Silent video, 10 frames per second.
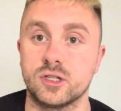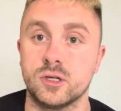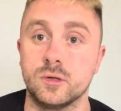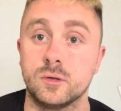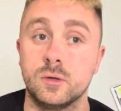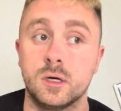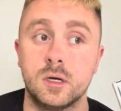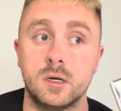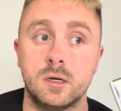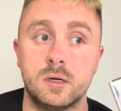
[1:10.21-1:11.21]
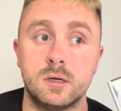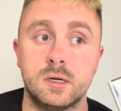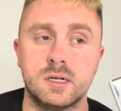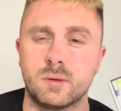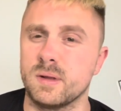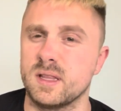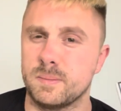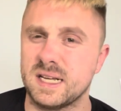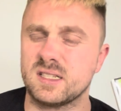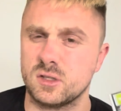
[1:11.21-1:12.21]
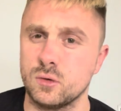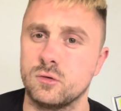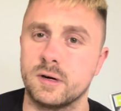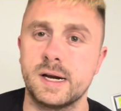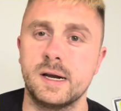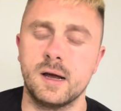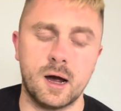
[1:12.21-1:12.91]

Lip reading: 2 is probably the best story.